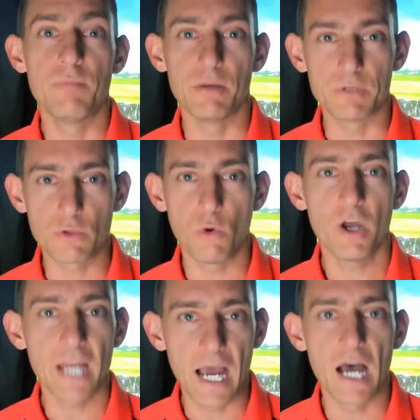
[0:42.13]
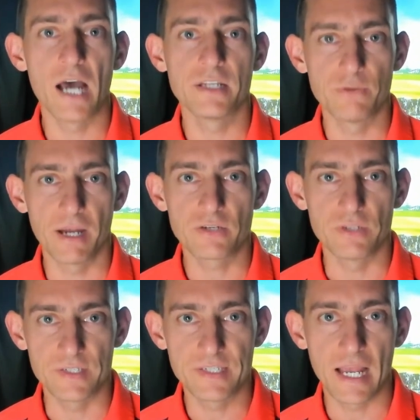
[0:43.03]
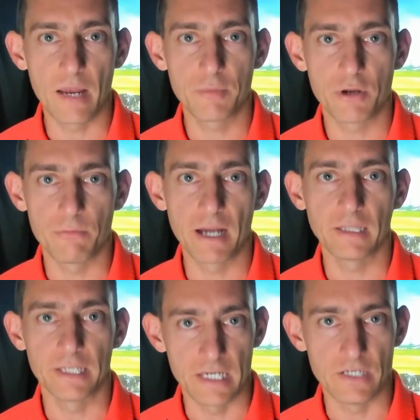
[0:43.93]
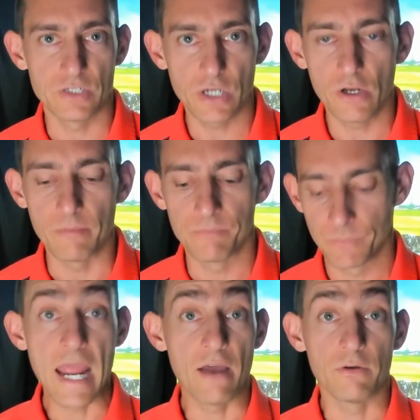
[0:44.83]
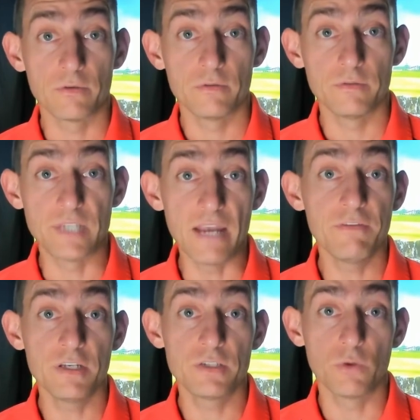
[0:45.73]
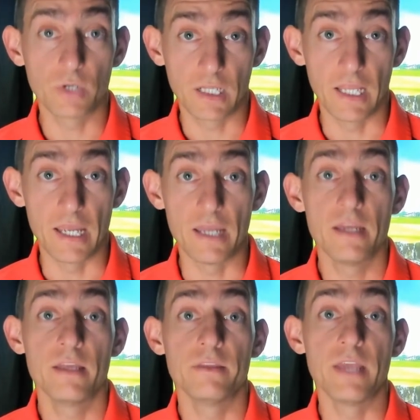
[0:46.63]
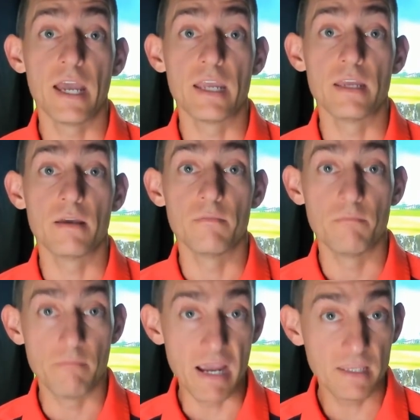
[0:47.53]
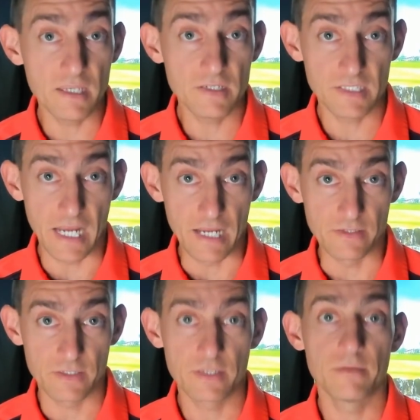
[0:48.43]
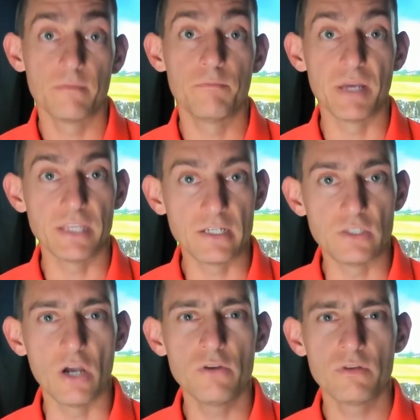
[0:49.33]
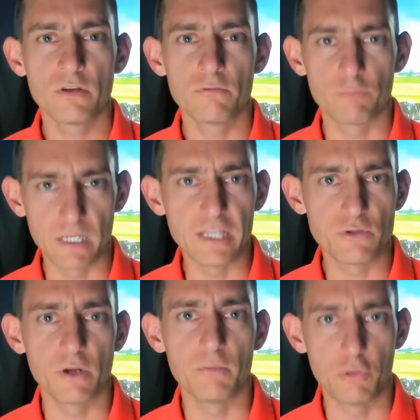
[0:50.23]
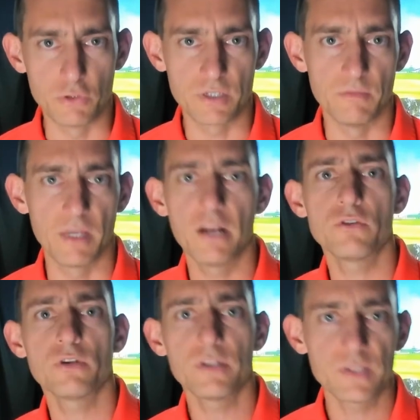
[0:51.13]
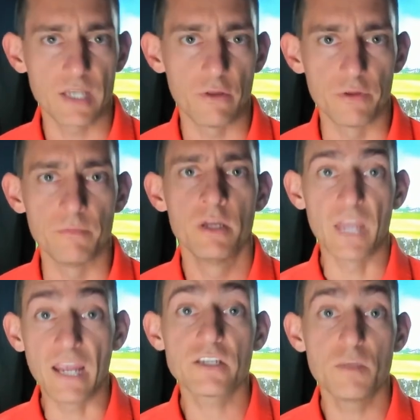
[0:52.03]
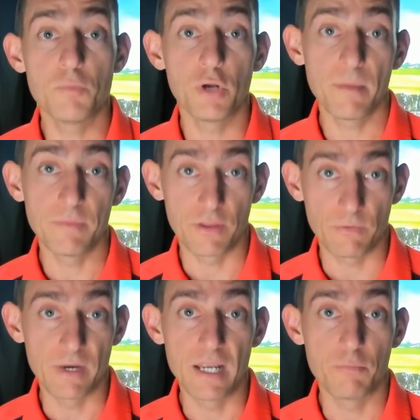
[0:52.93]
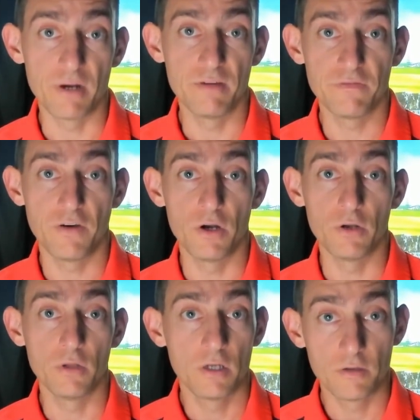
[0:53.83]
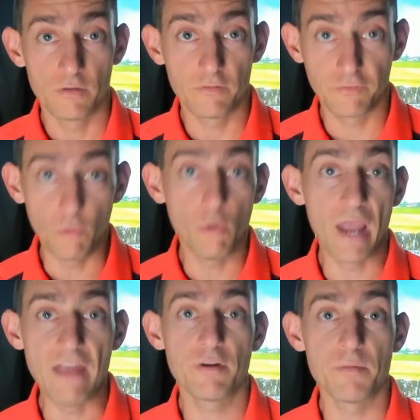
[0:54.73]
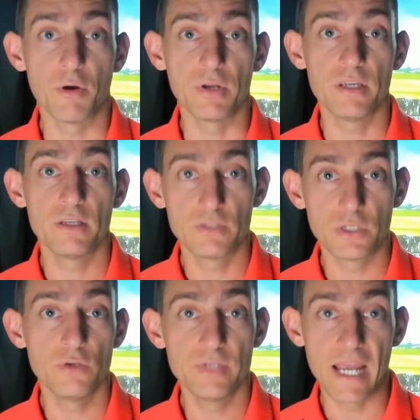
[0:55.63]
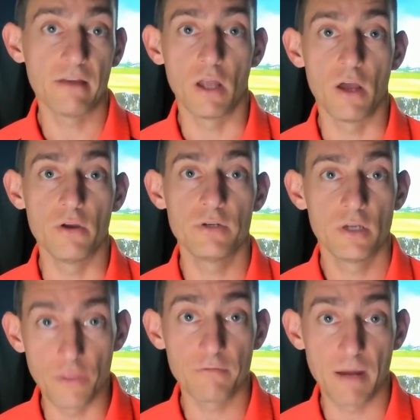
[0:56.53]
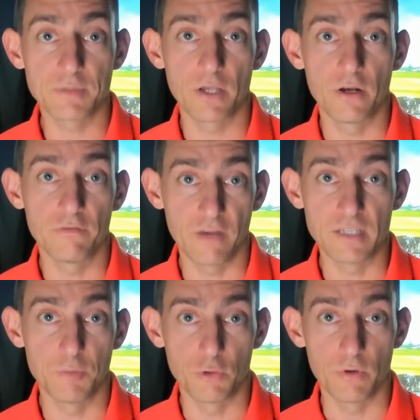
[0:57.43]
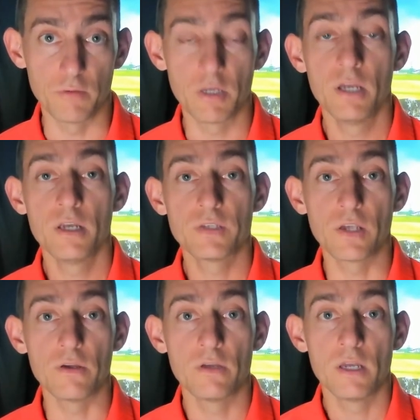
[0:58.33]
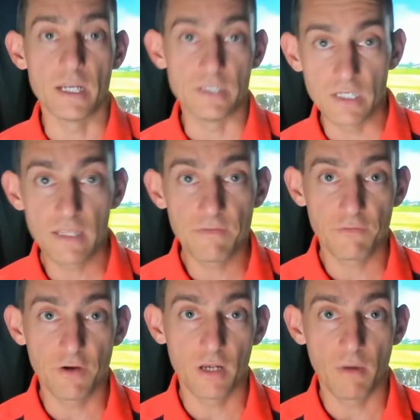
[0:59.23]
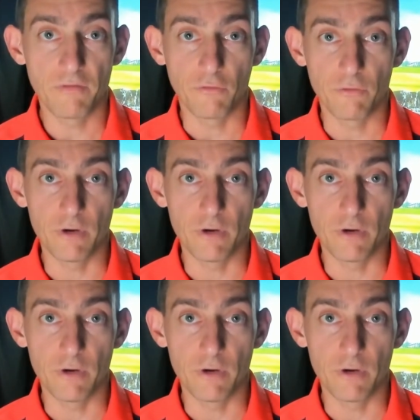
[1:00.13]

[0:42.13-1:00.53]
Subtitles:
but it was quite hard to actually set up correctly each time. Now, David and his daughter Claire, they make these stands, but they don't really try and push them. They don't try and sell them. They actually put up the 3D print file for everybody to download on the Rapsodo Facebook group. So they did give the file away for